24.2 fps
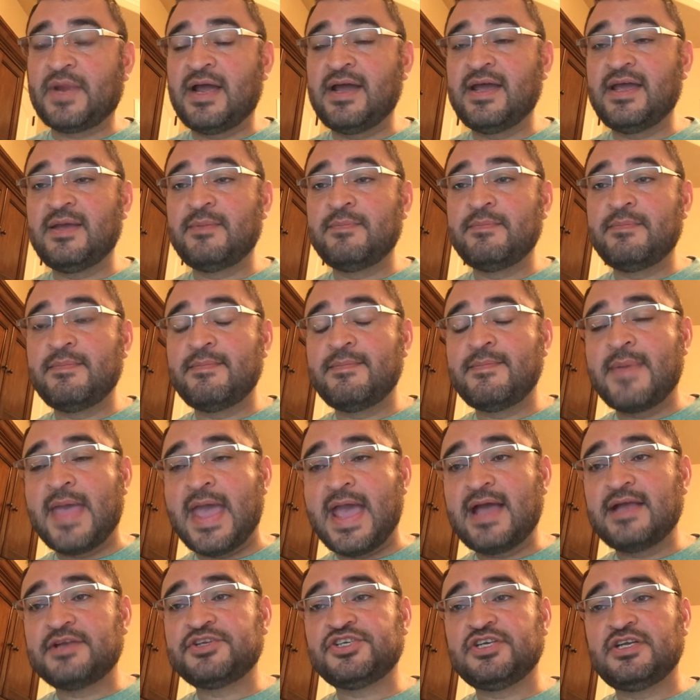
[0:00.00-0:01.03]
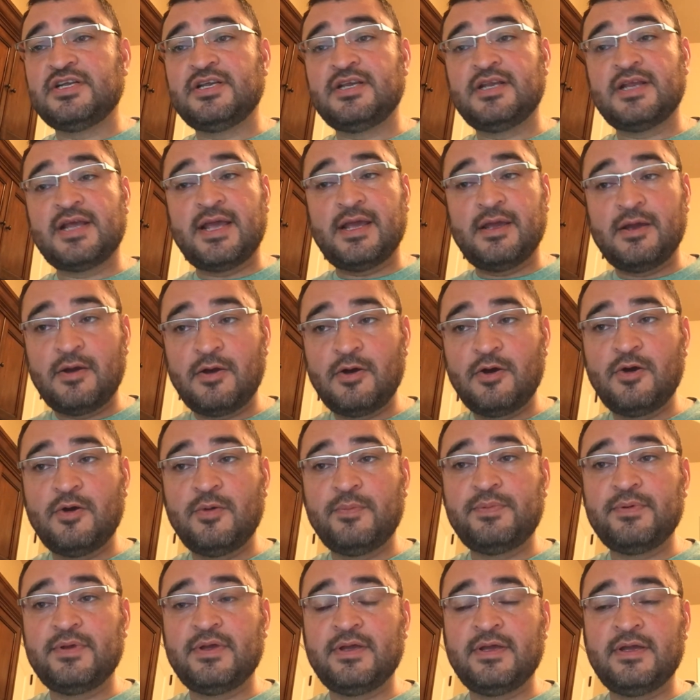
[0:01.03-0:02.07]
I imagine and I
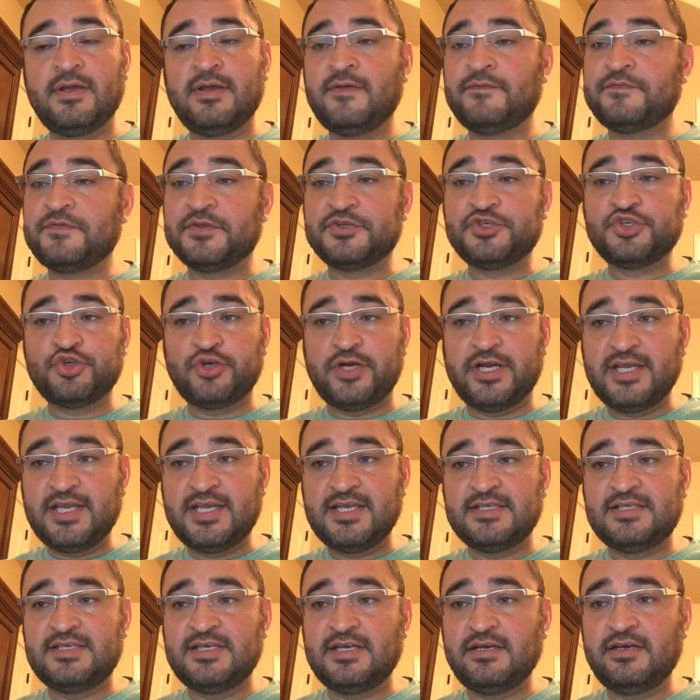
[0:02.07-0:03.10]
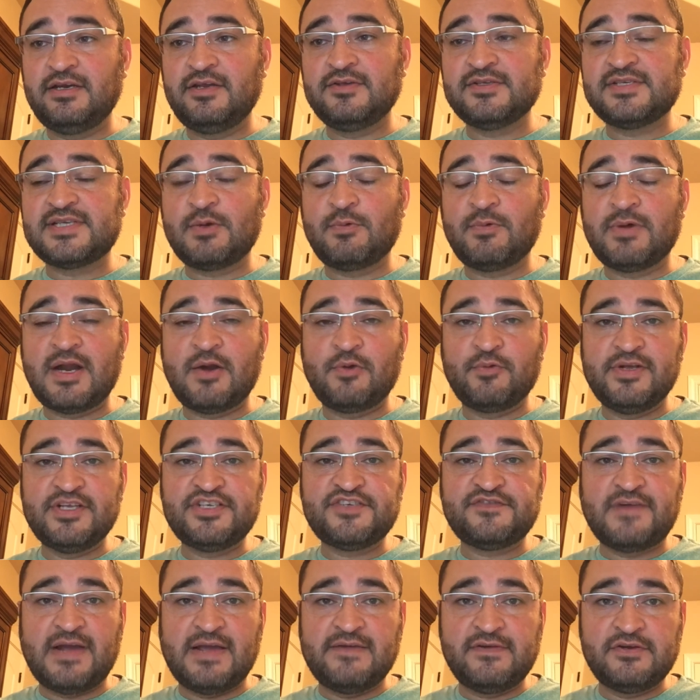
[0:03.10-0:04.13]
hope if the trend continues that when I
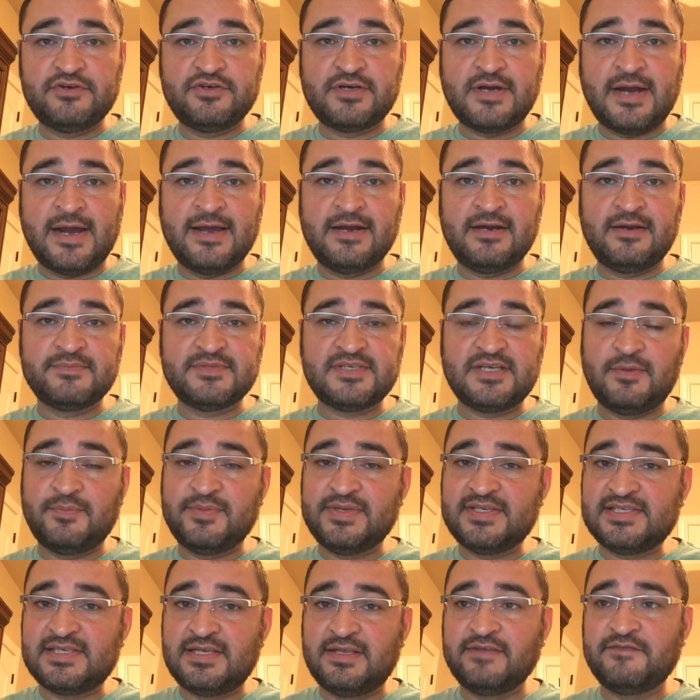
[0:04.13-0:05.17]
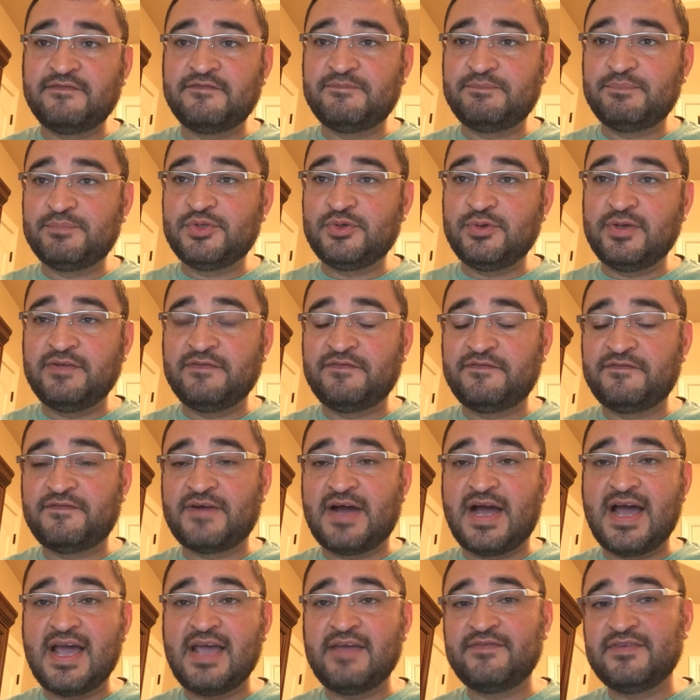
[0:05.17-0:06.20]
reach 500 items, I'll be selling between
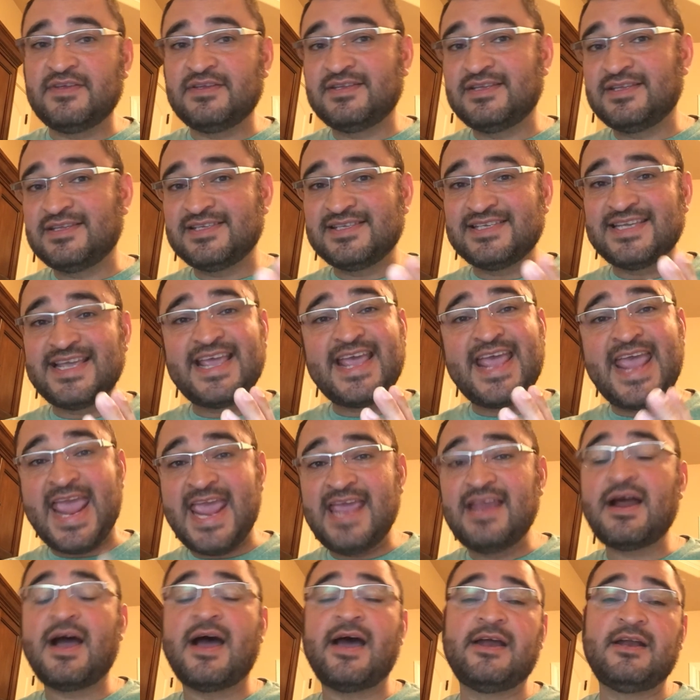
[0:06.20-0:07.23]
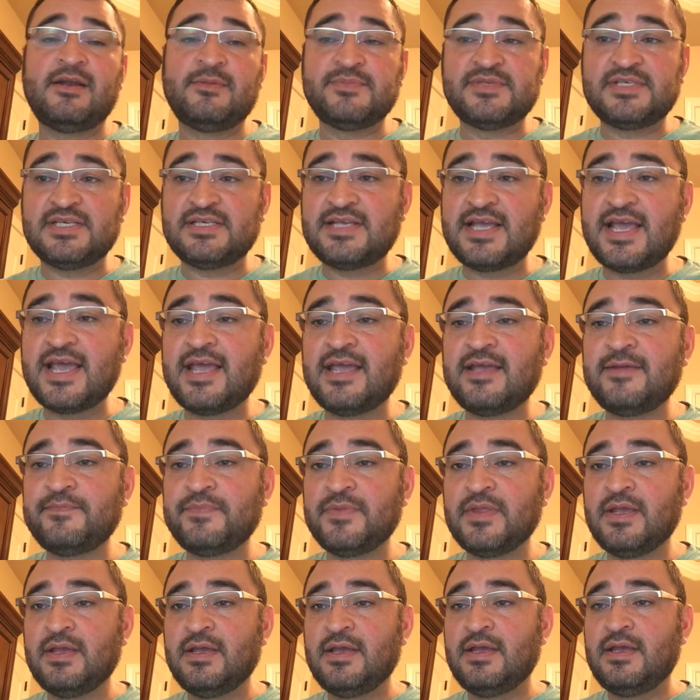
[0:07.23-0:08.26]
5 and 8 items a day.
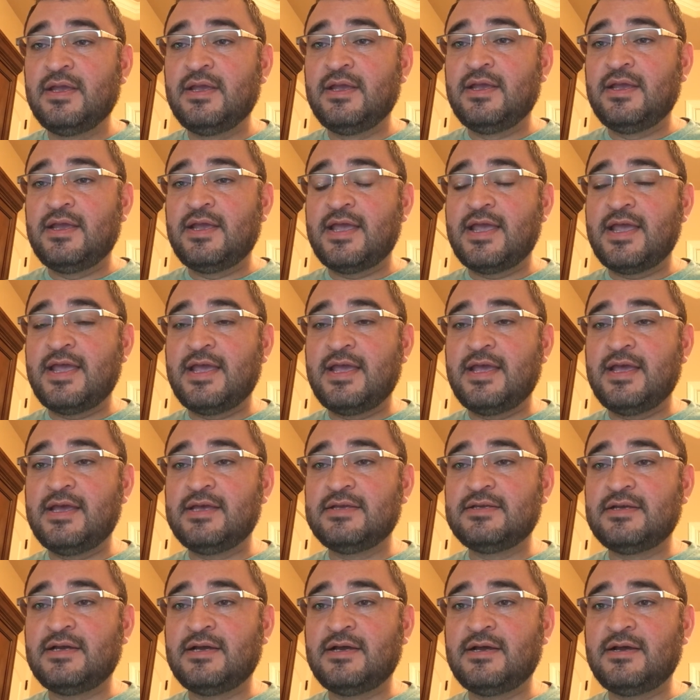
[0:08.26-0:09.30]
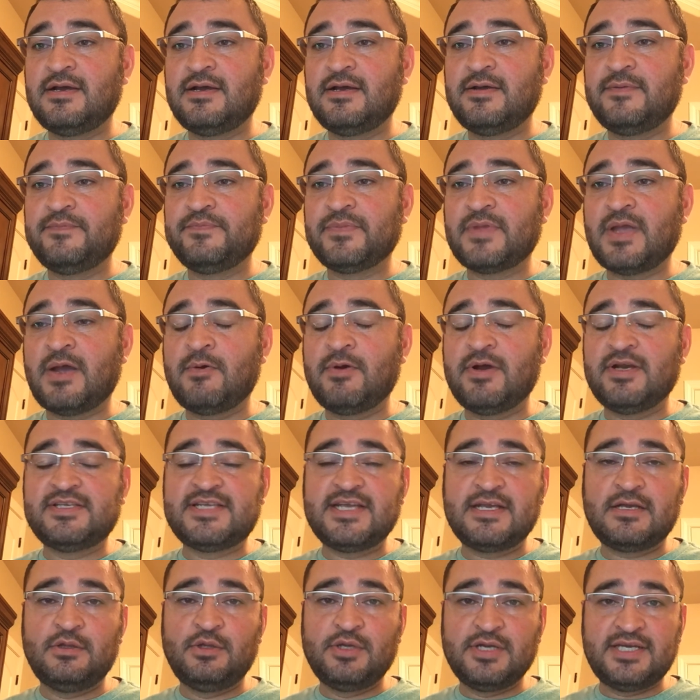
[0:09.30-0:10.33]
And I want
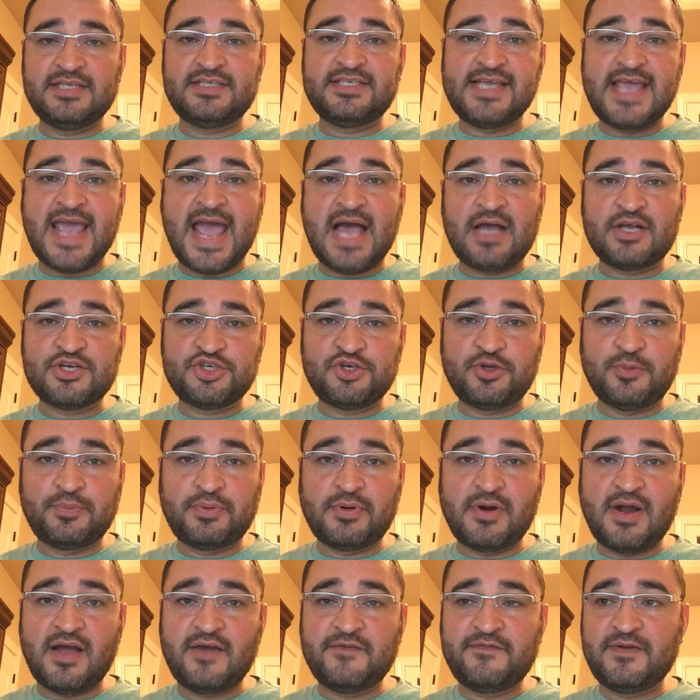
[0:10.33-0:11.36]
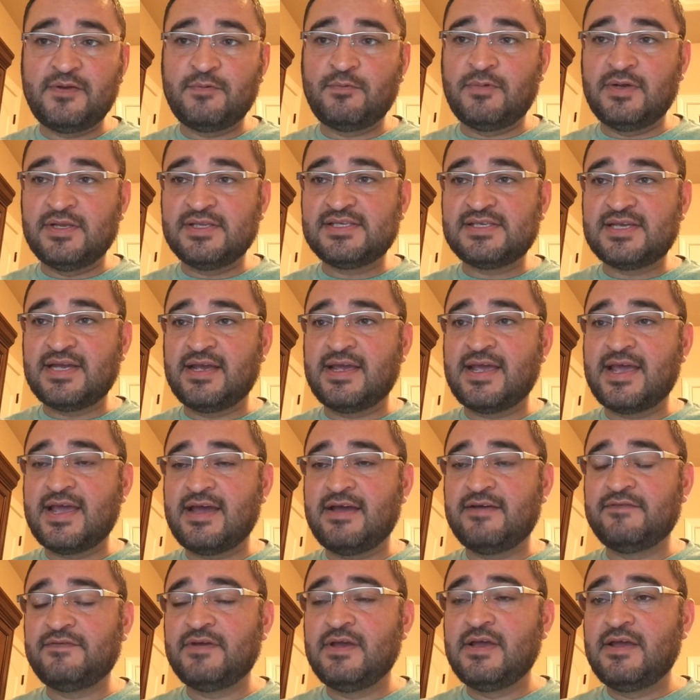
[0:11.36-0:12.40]
to take a look at the actual profit once I
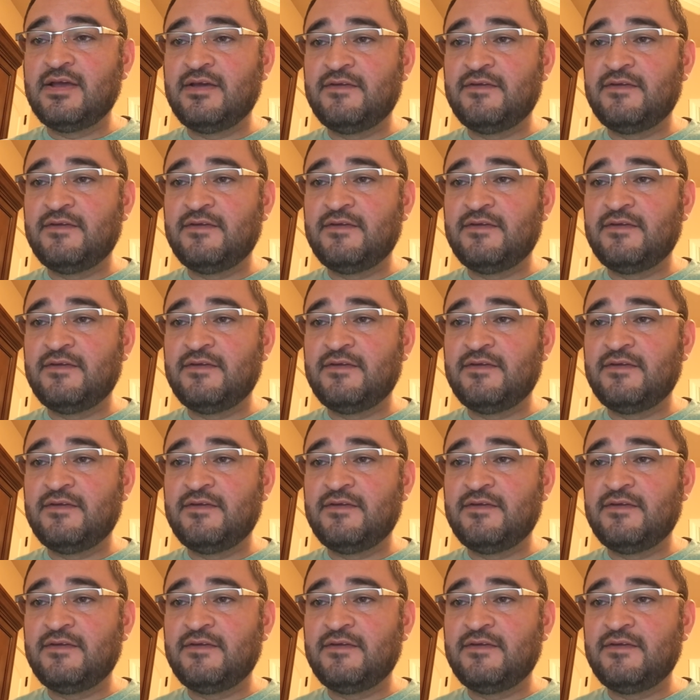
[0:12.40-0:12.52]
have